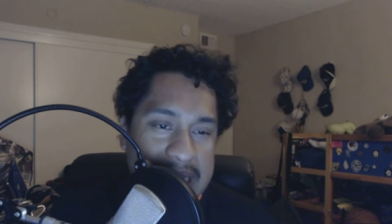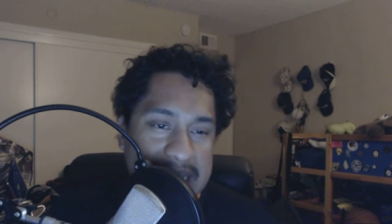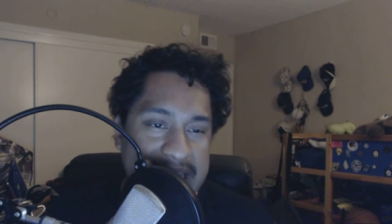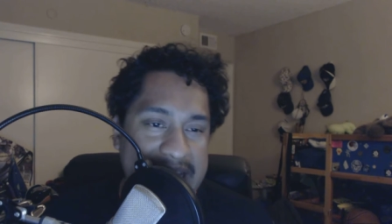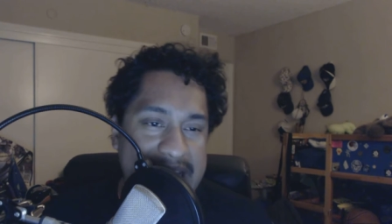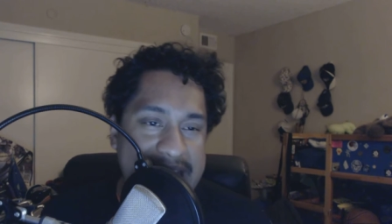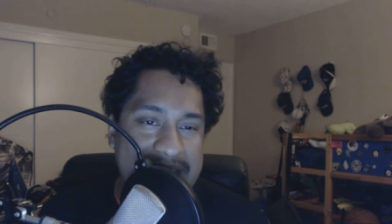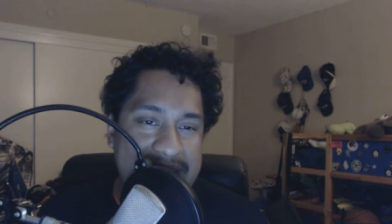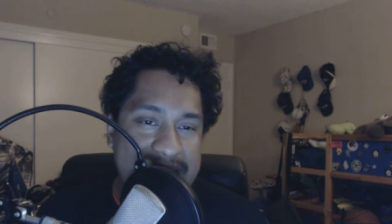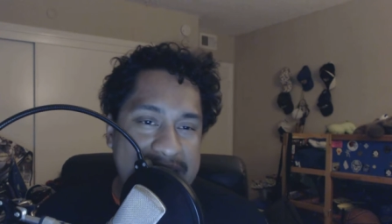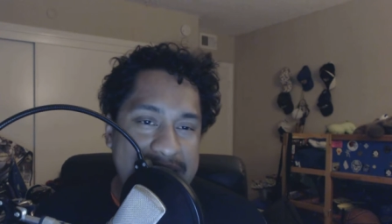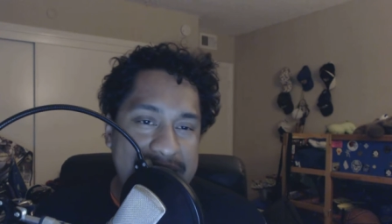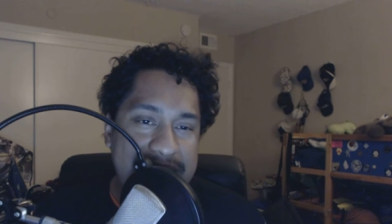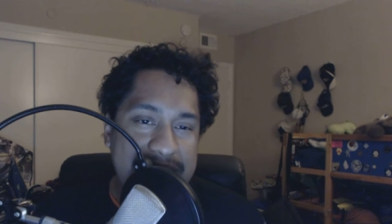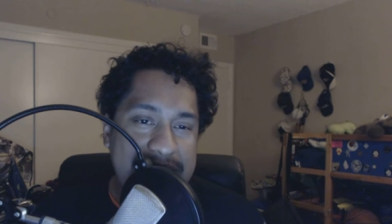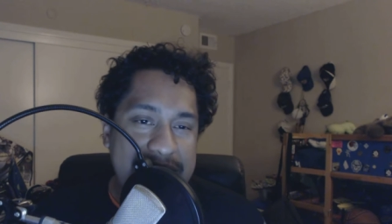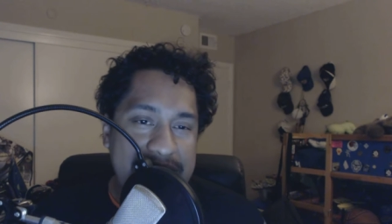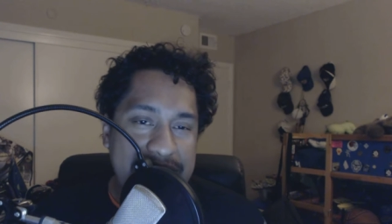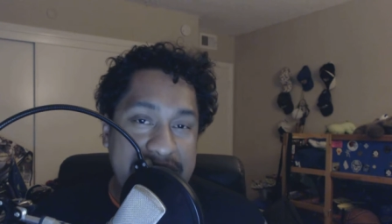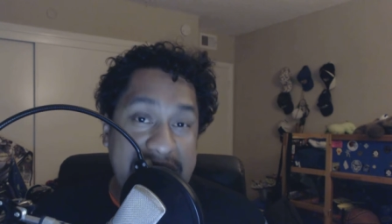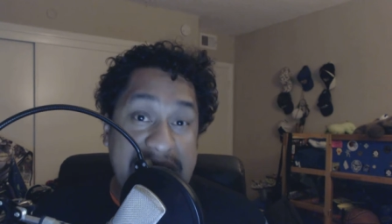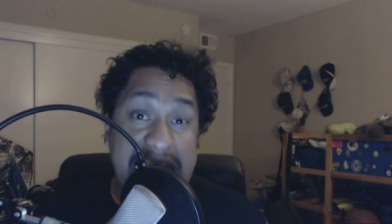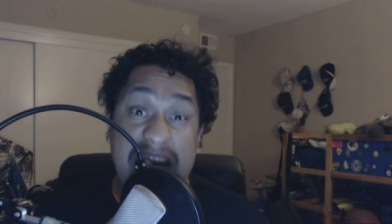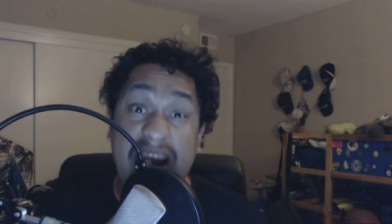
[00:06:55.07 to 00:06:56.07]
Like,
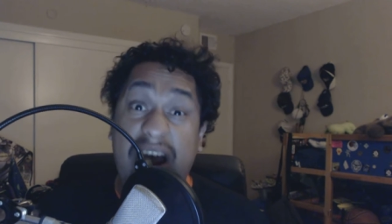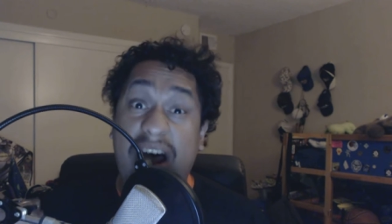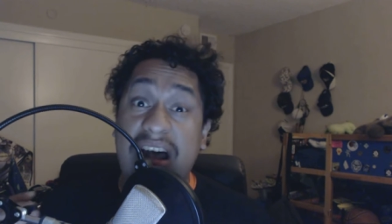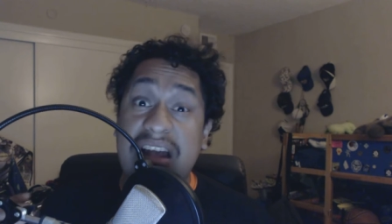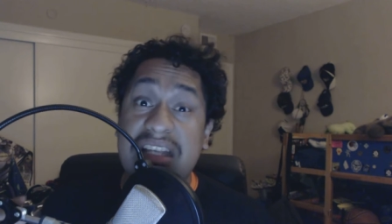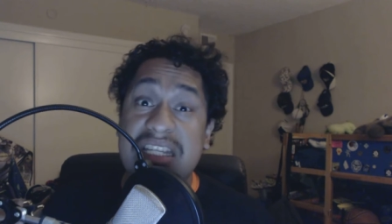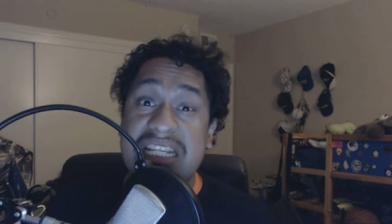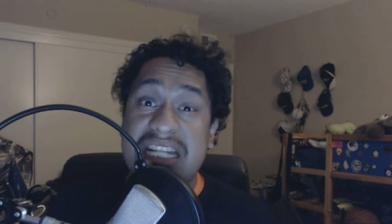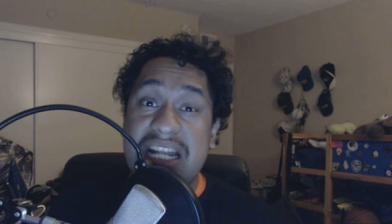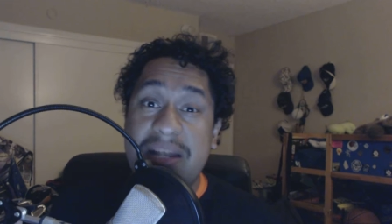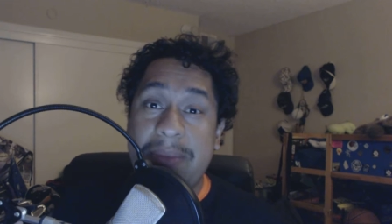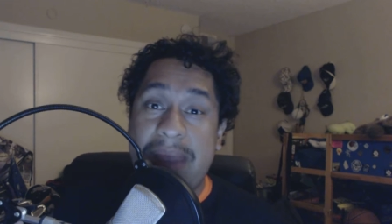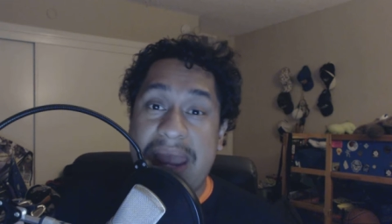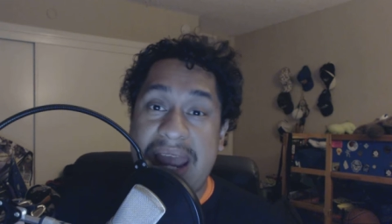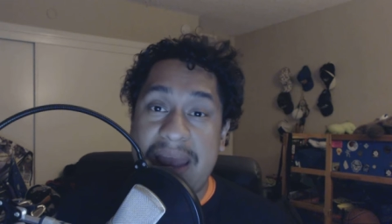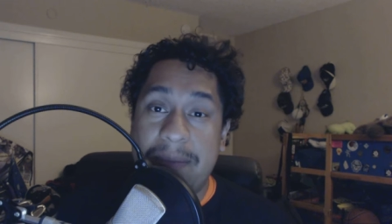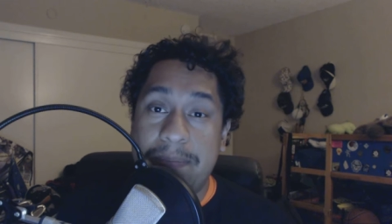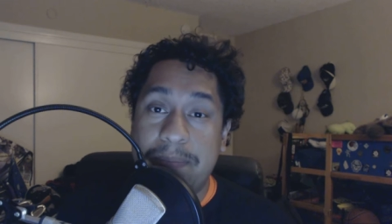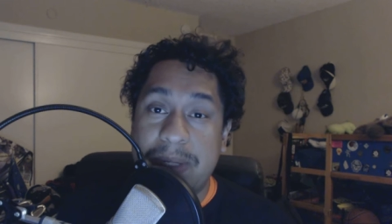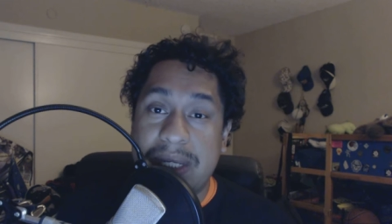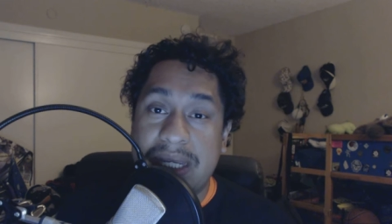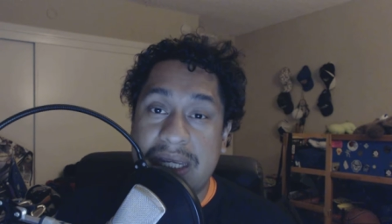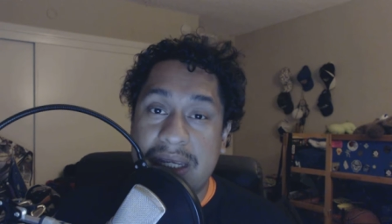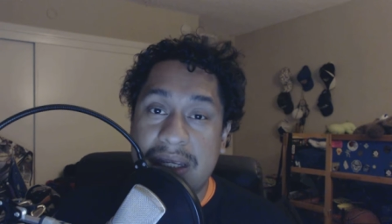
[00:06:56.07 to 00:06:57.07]
they lost, and I'm
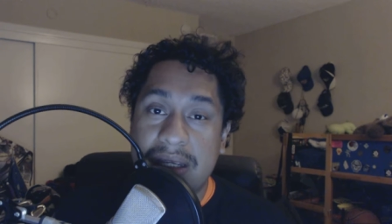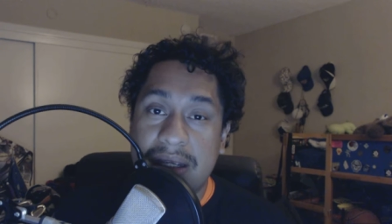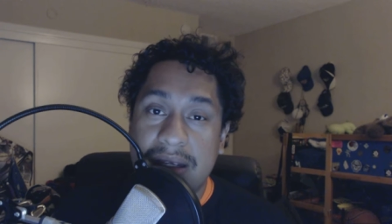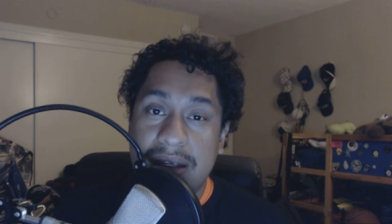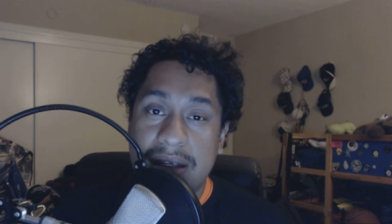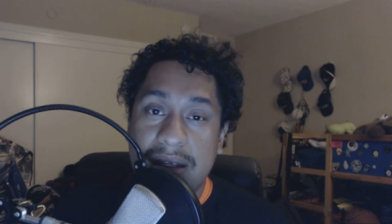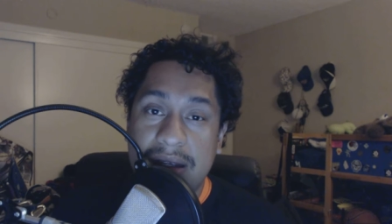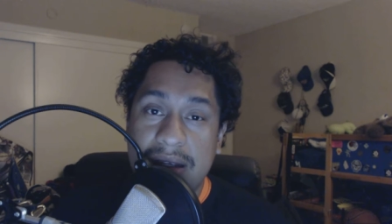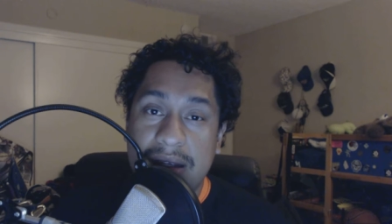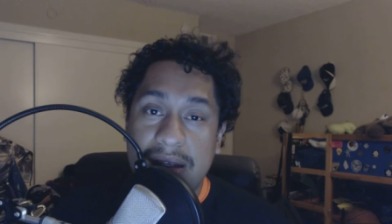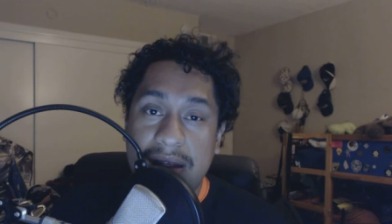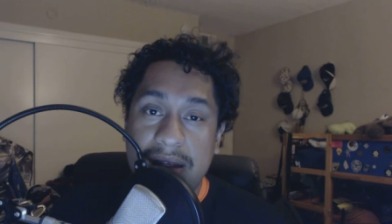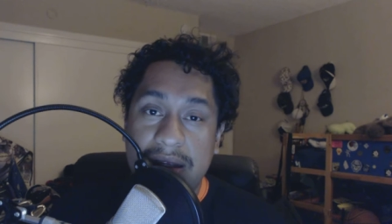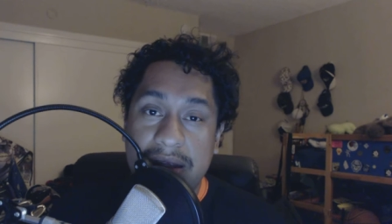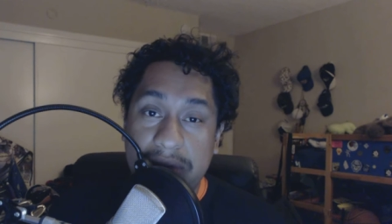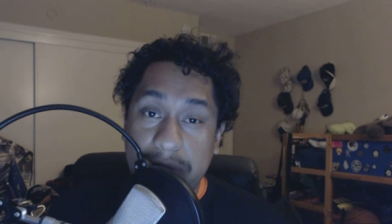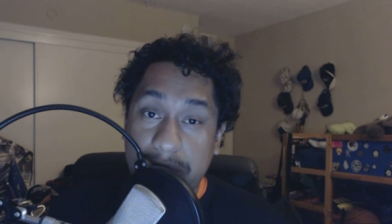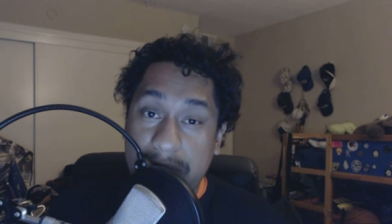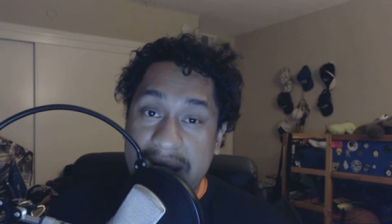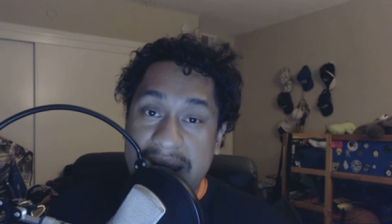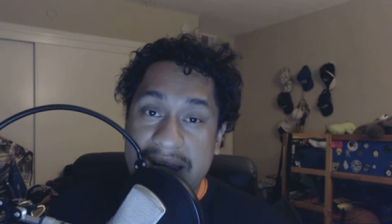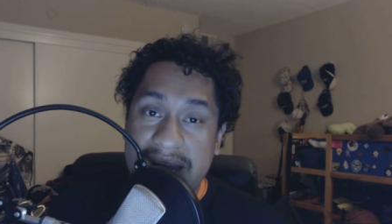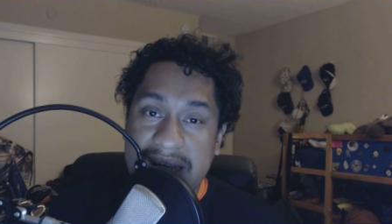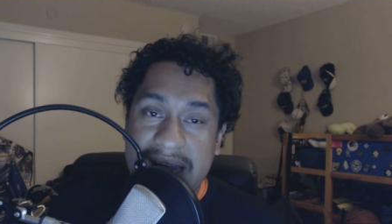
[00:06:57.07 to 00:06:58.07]
happy,
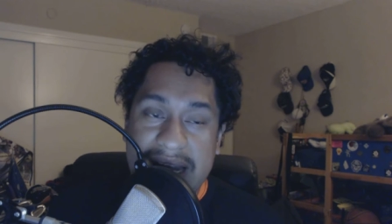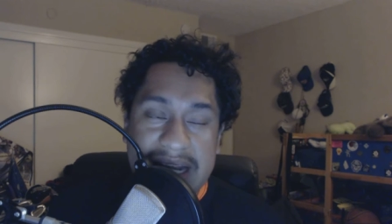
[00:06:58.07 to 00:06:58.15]
right?